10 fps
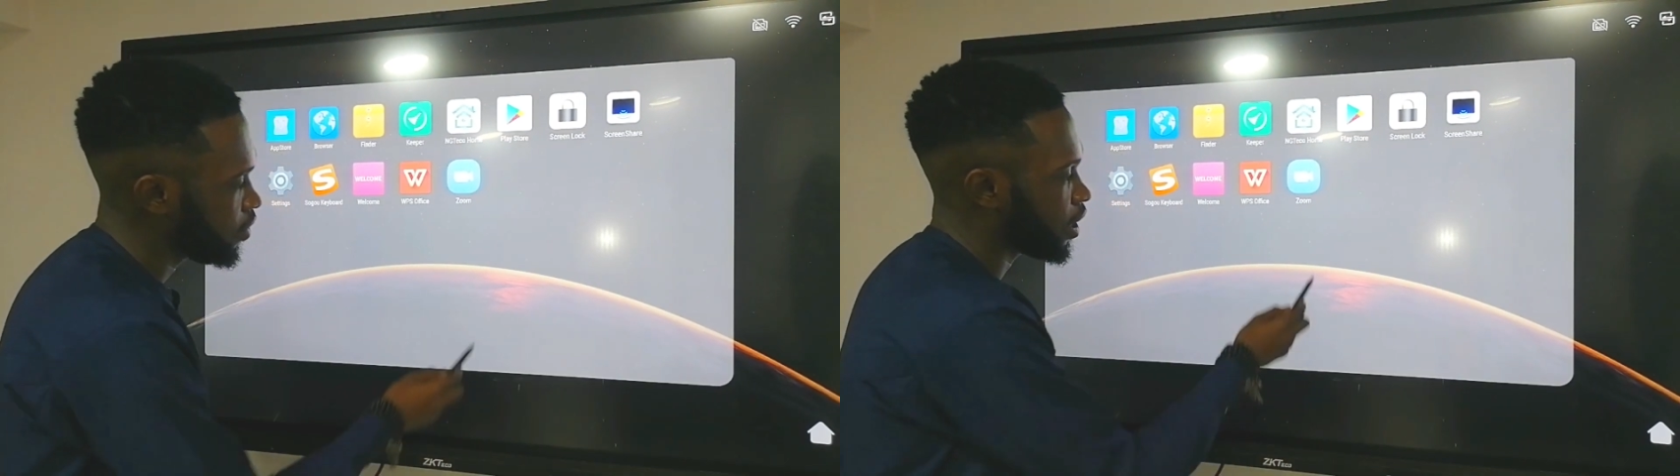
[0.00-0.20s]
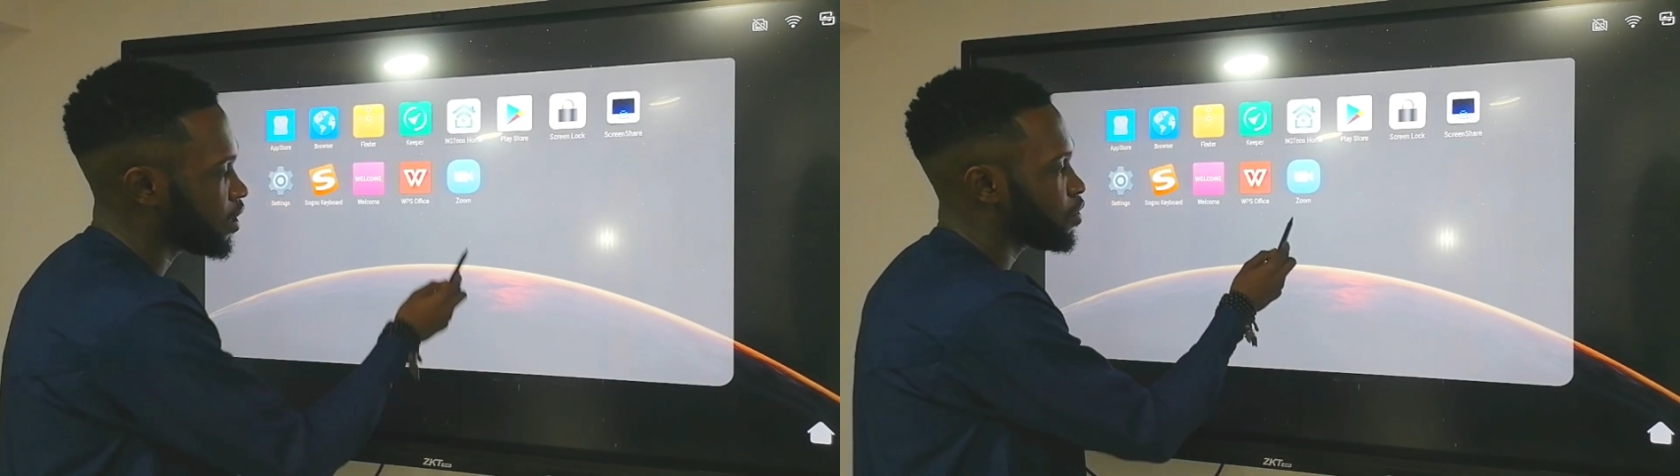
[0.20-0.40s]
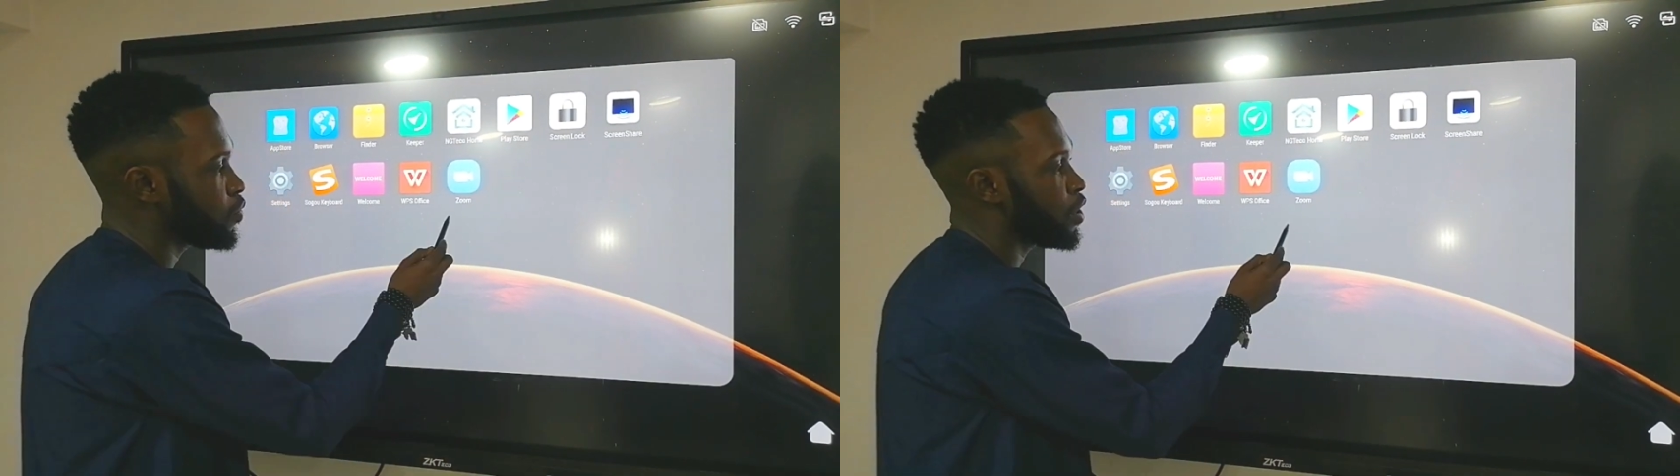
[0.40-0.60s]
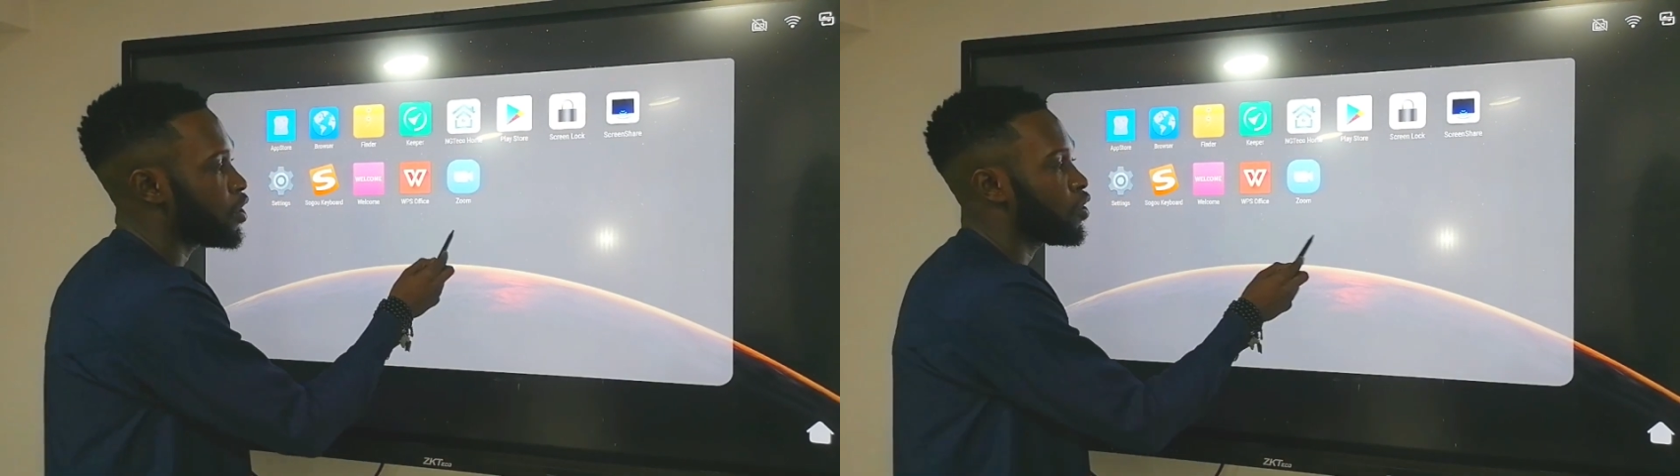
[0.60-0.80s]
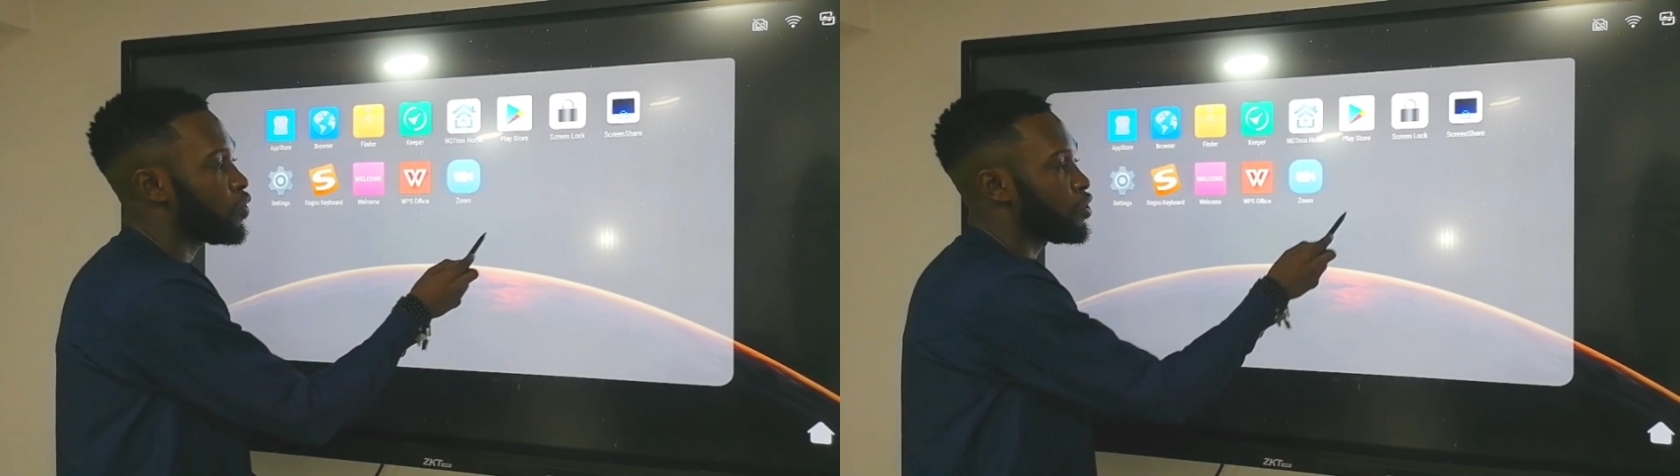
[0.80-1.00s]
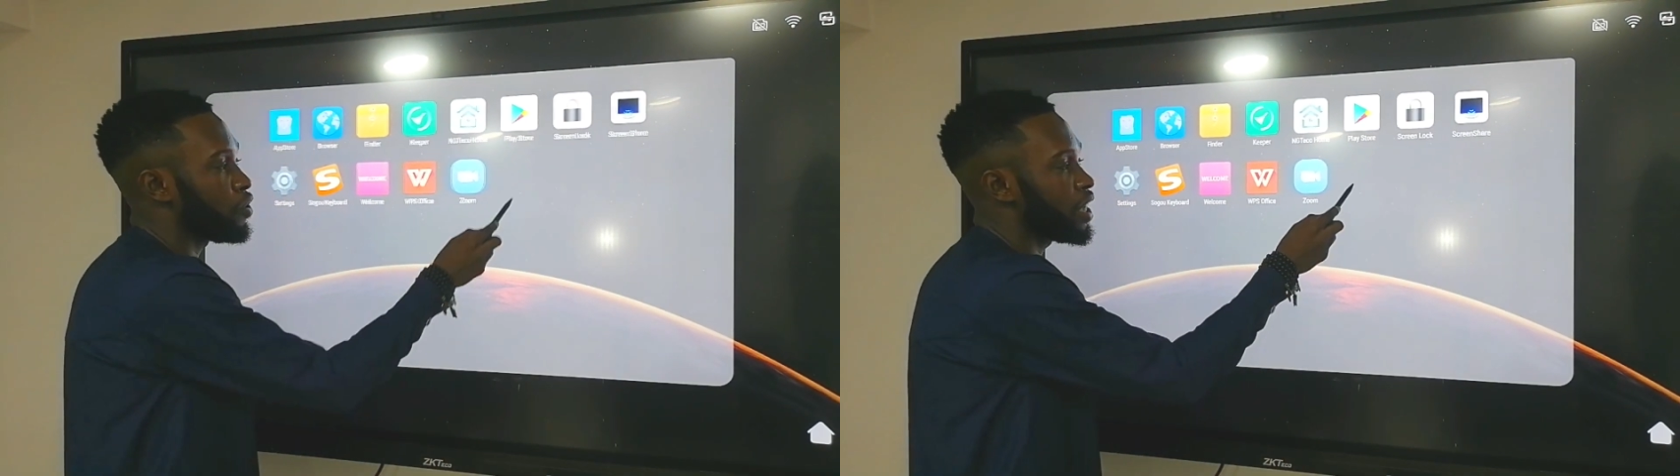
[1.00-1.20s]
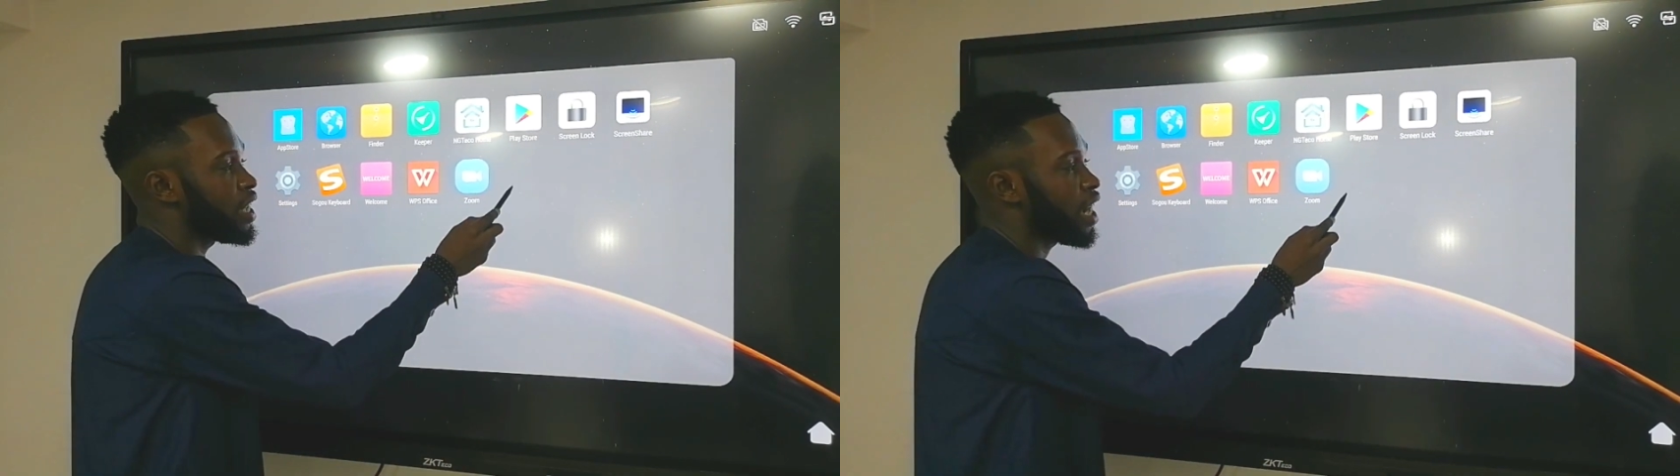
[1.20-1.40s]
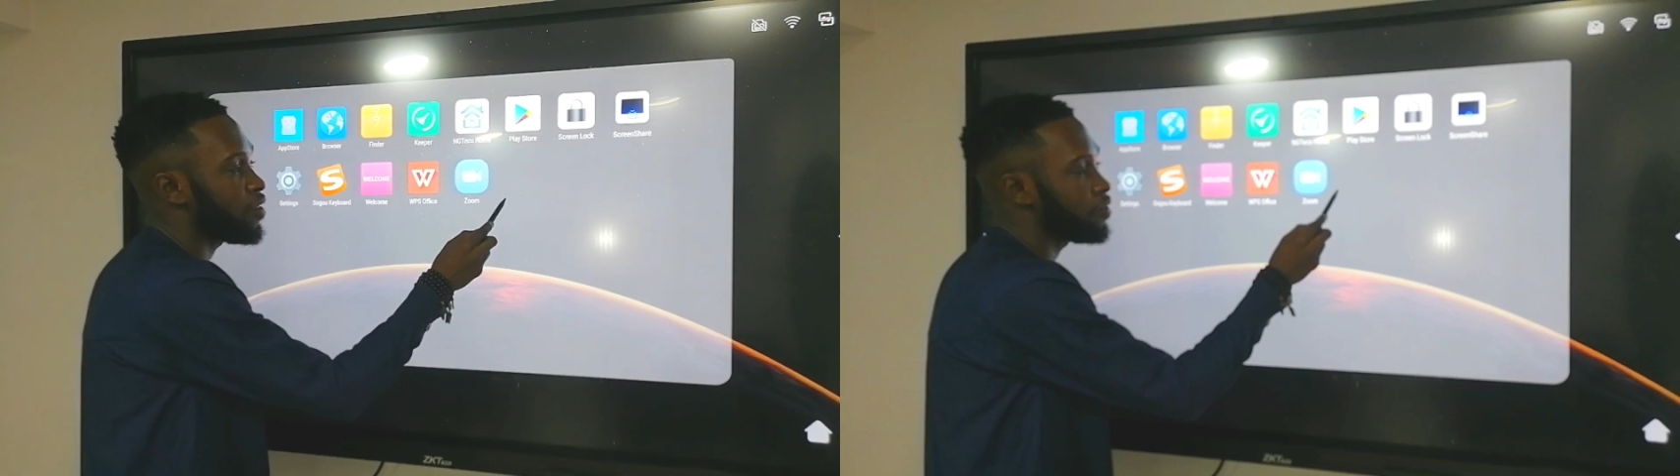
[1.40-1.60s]
You can see we
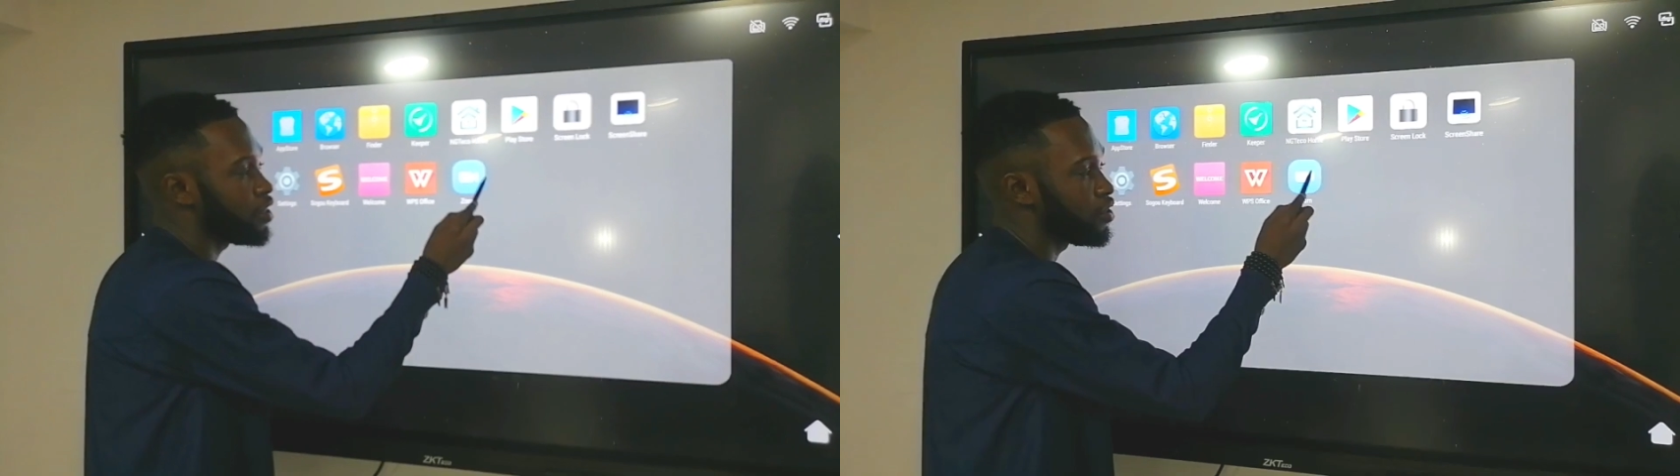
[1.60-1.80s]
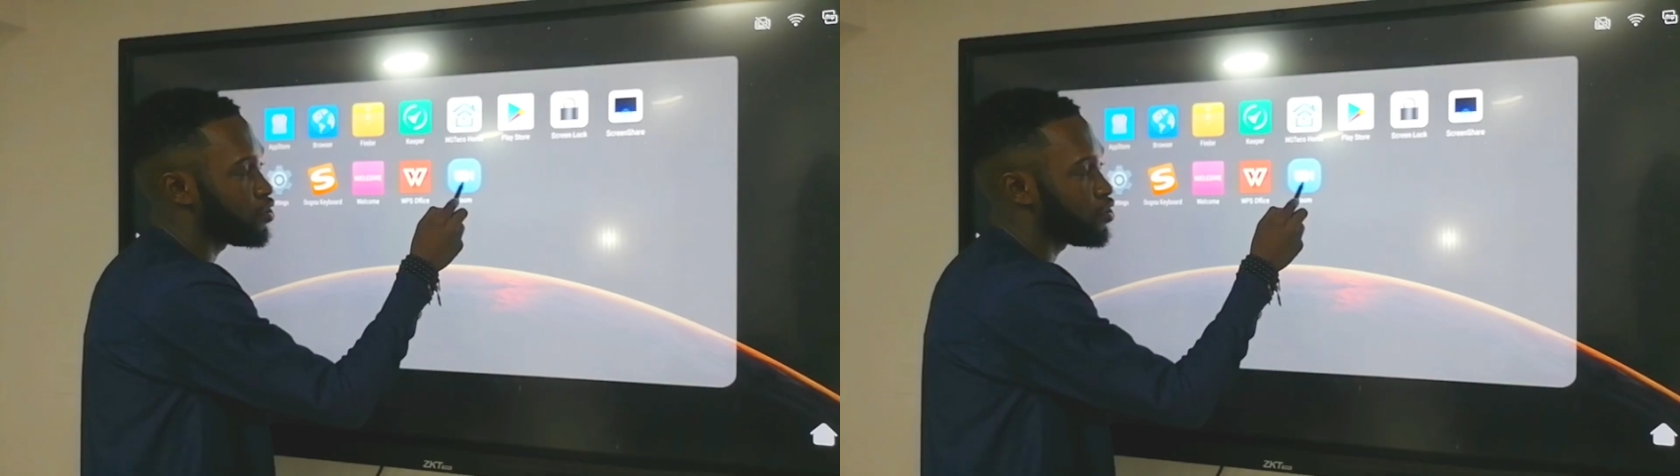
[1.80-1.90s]
already have